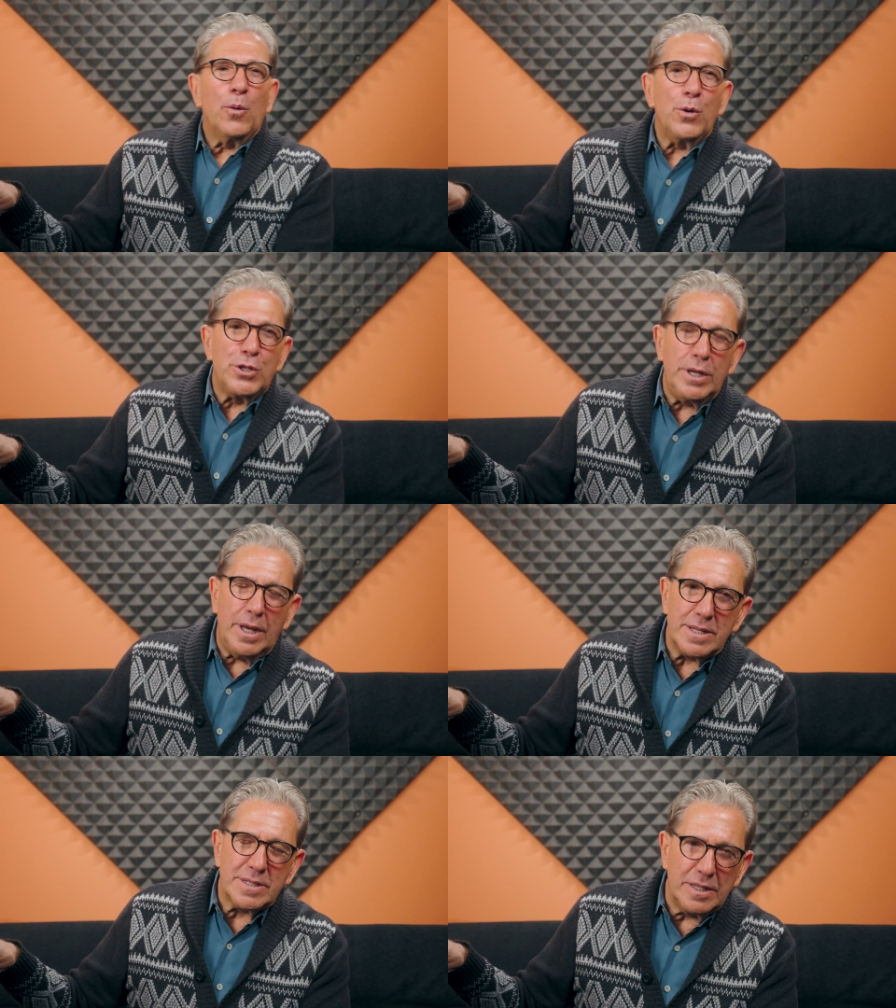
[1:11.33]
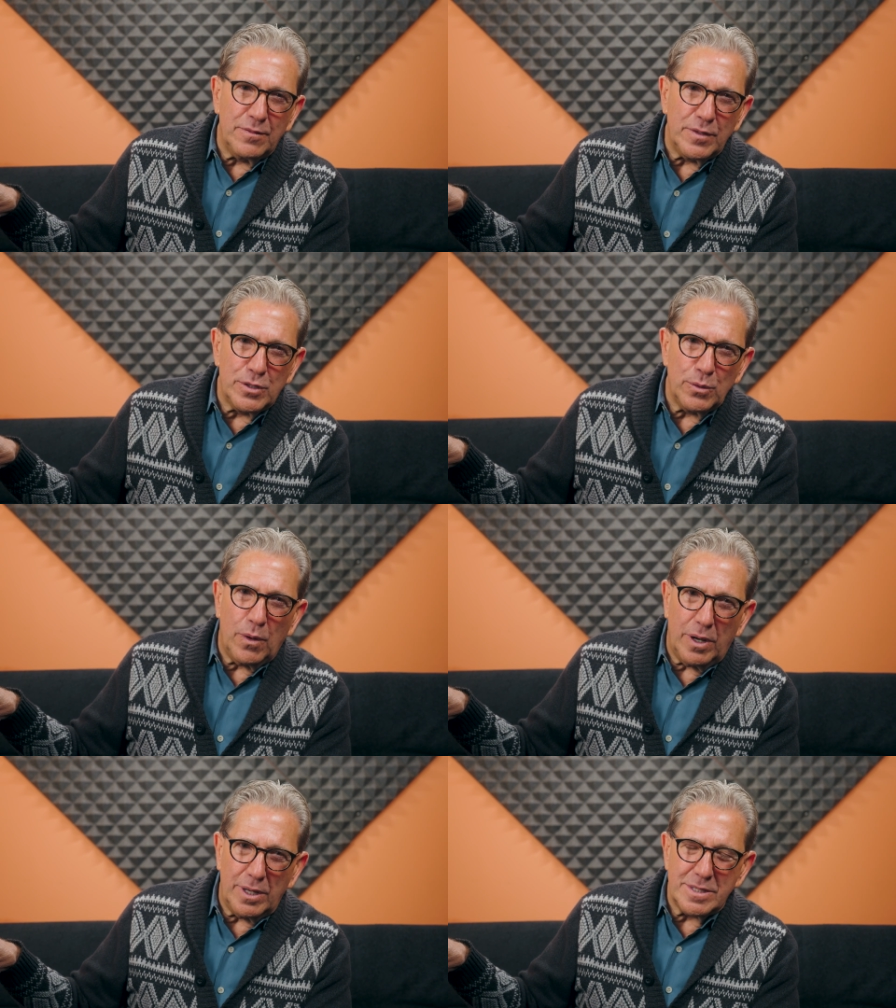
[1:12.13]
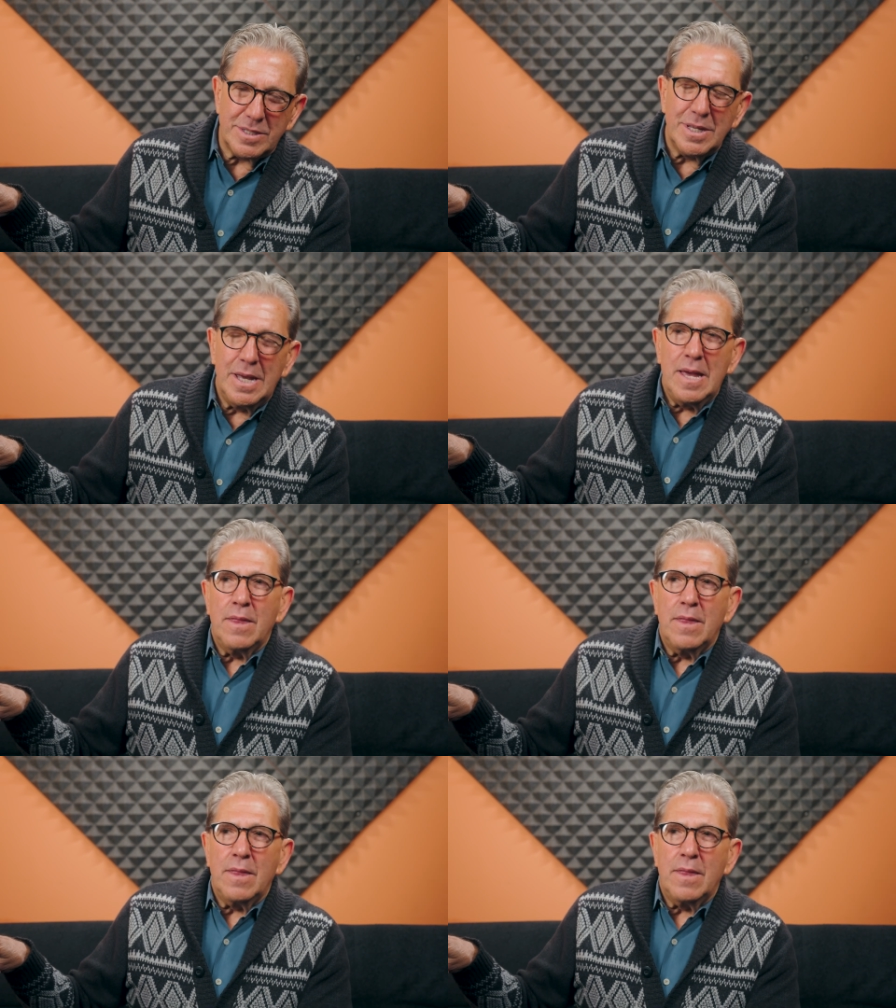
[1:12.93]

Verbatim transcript: which he has given to us.